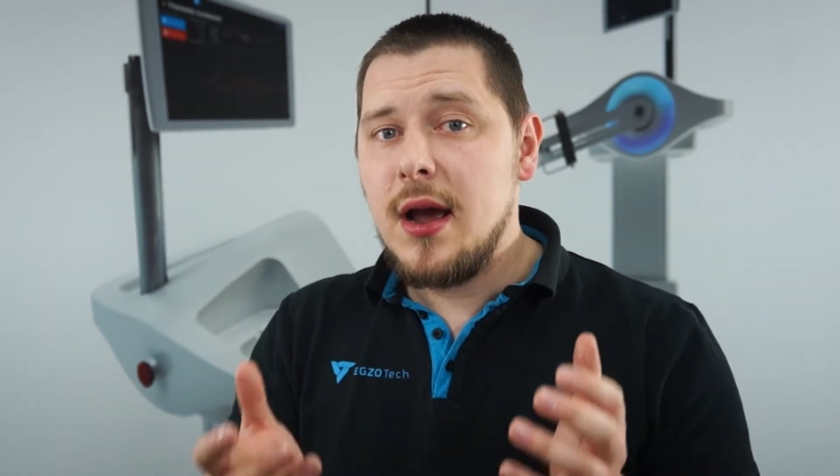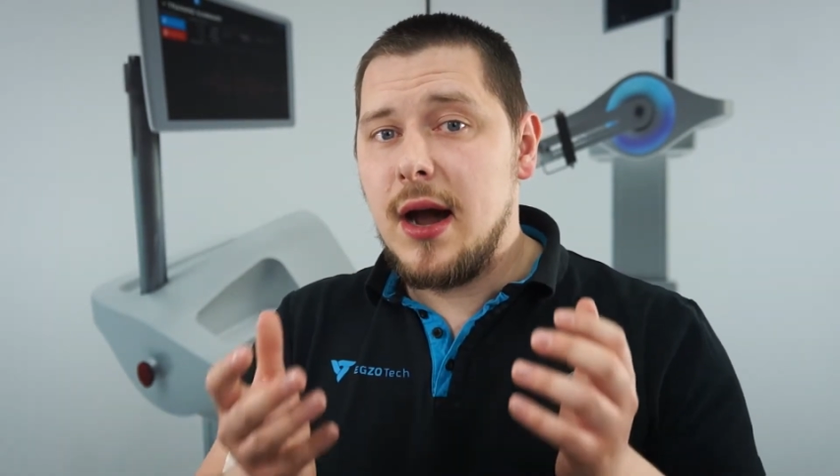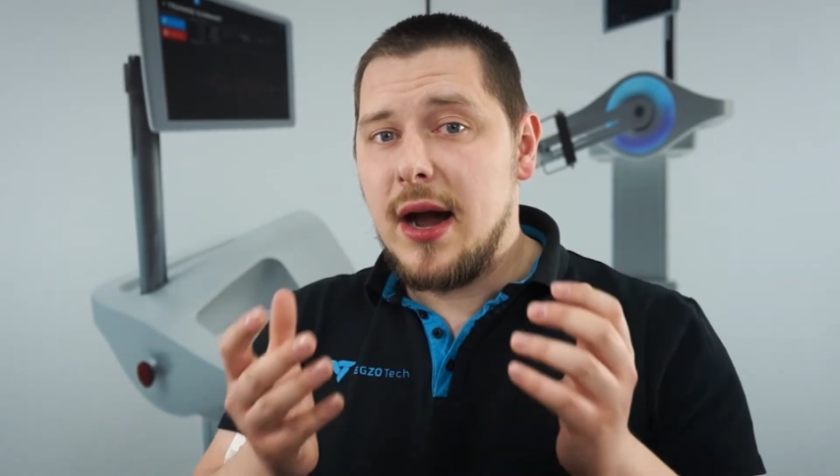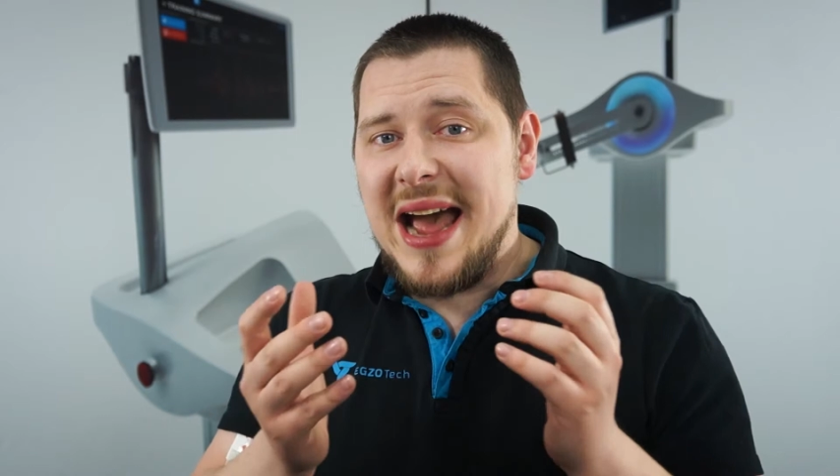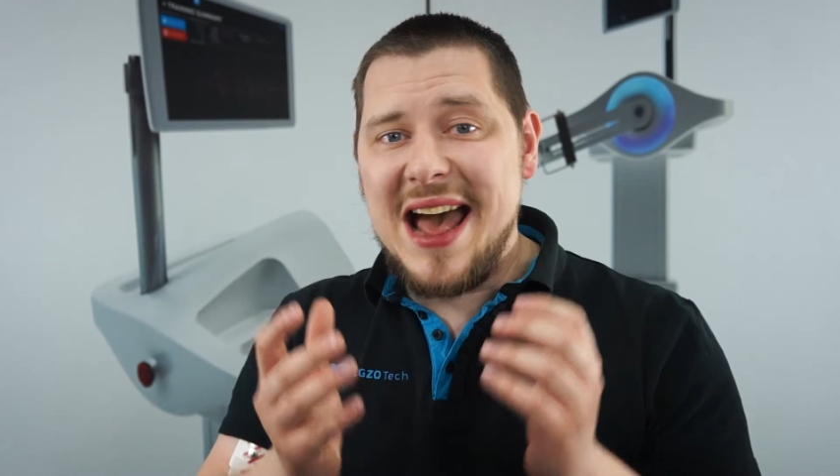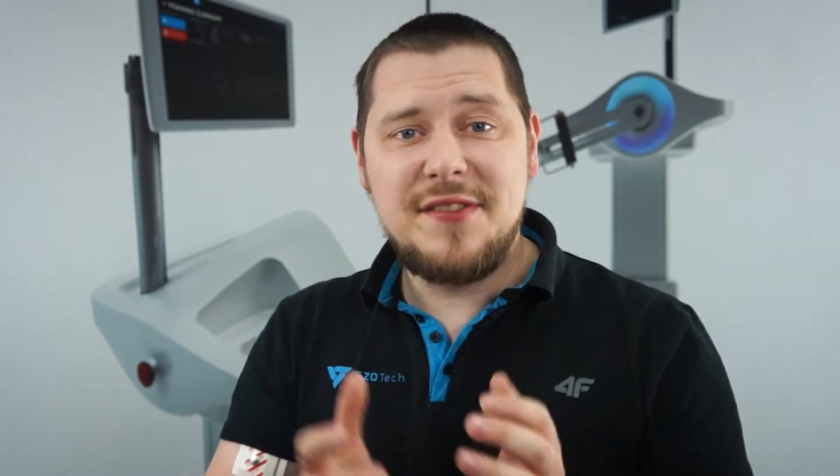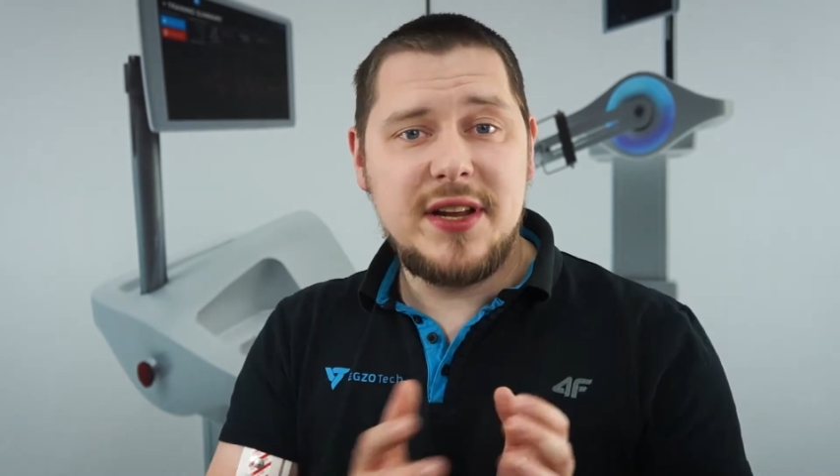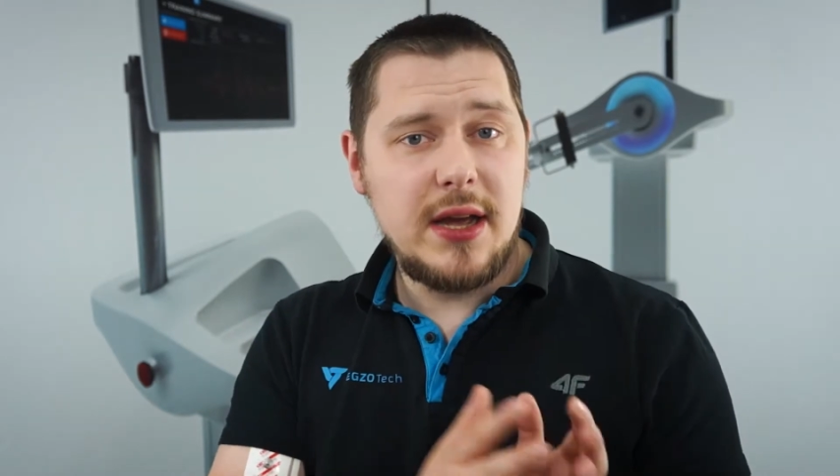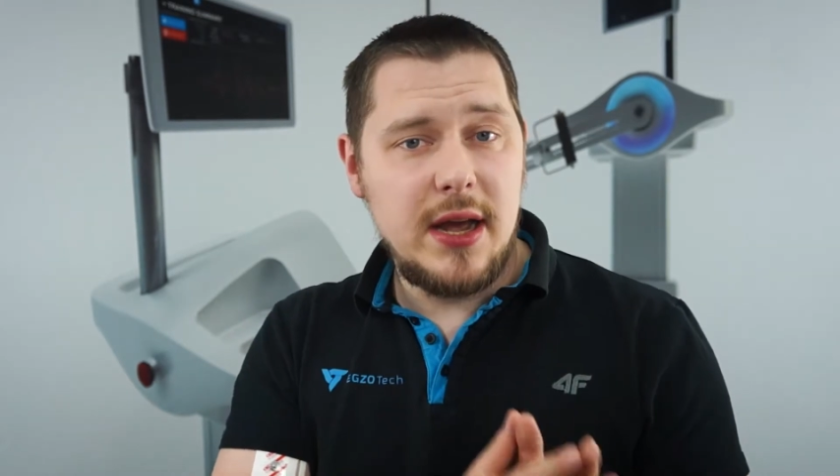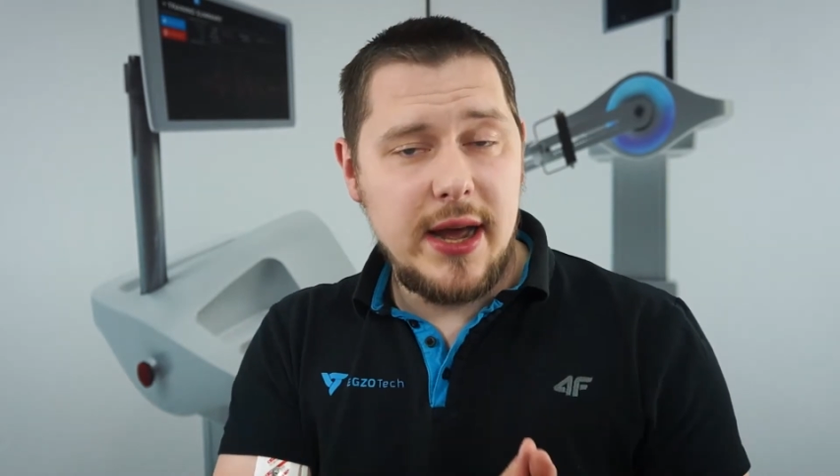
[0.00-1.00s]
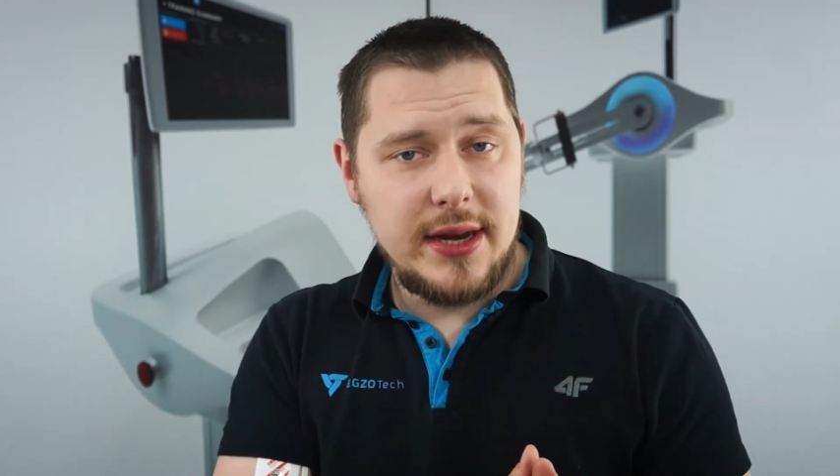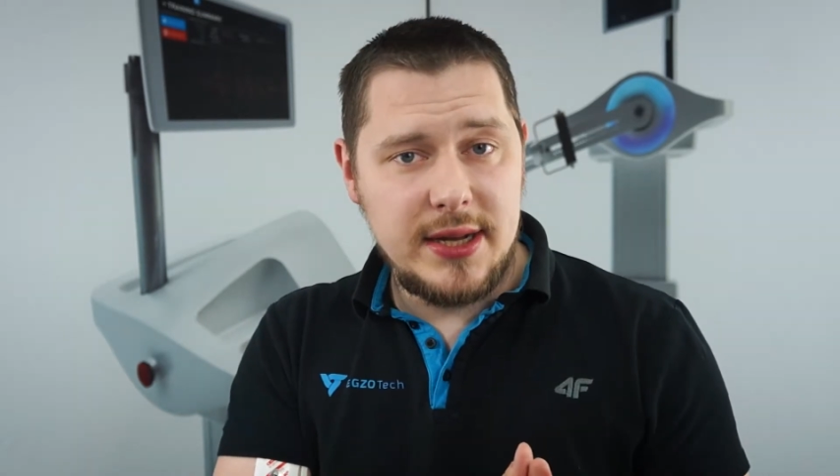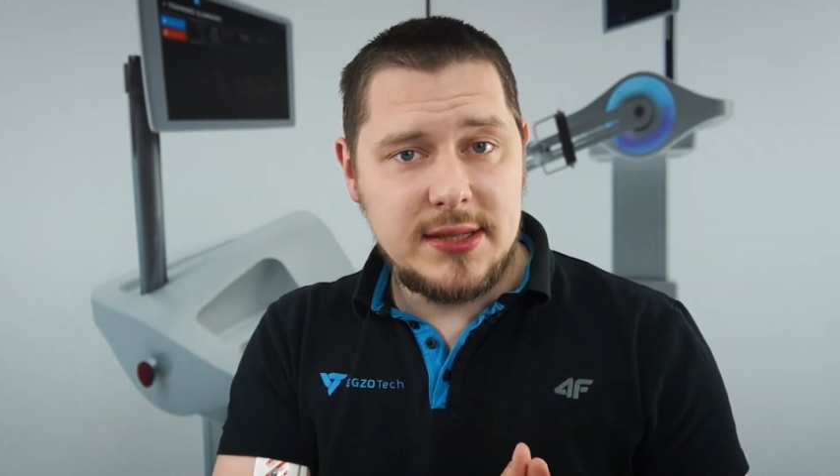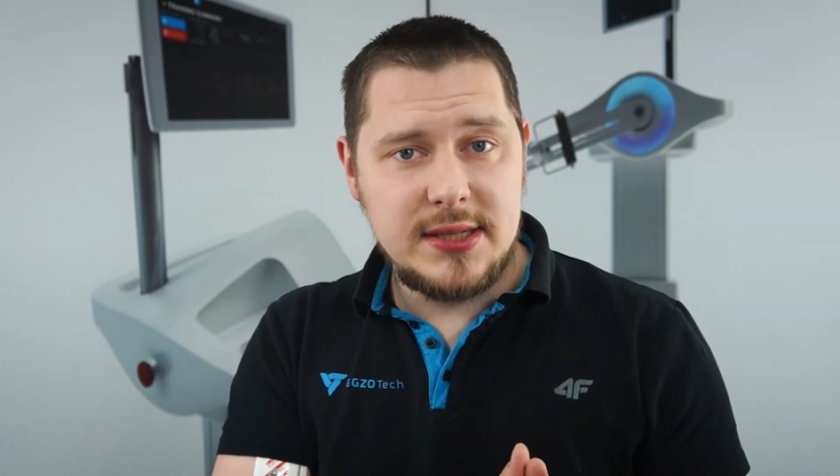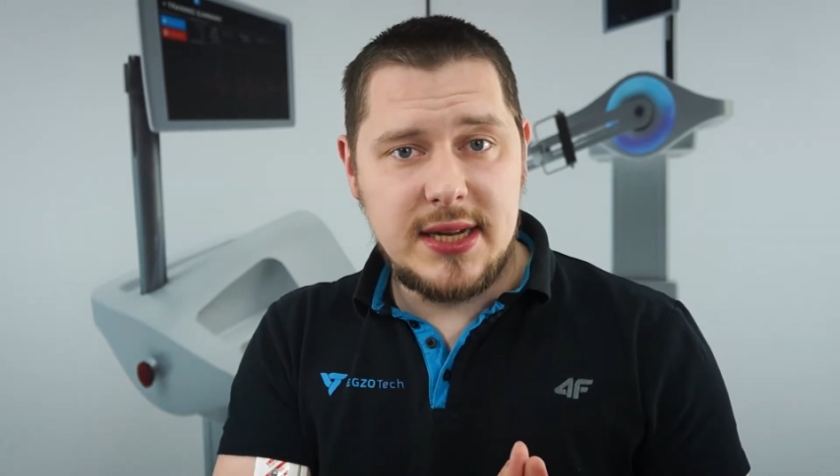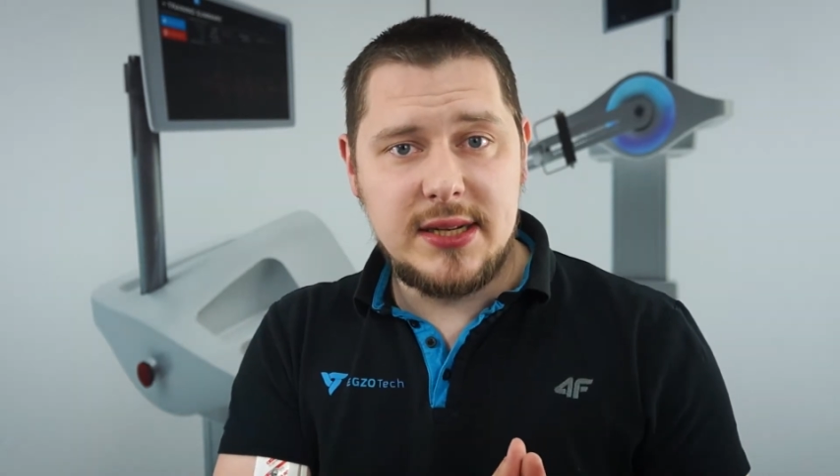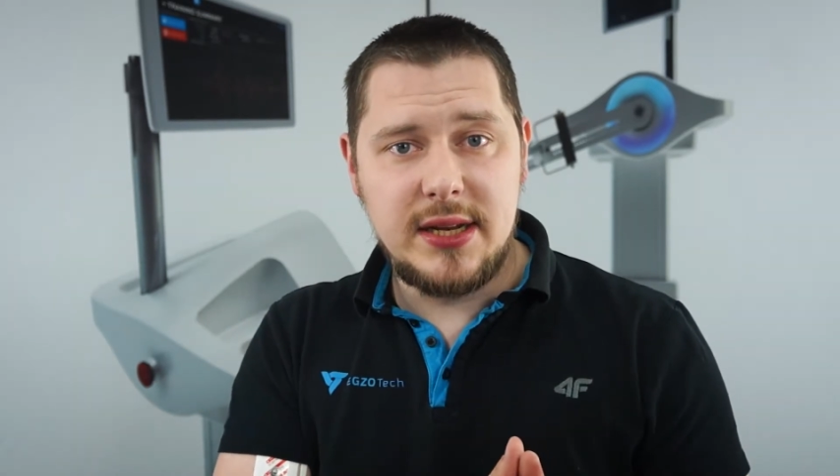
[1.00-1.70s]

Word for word: uh, having an internet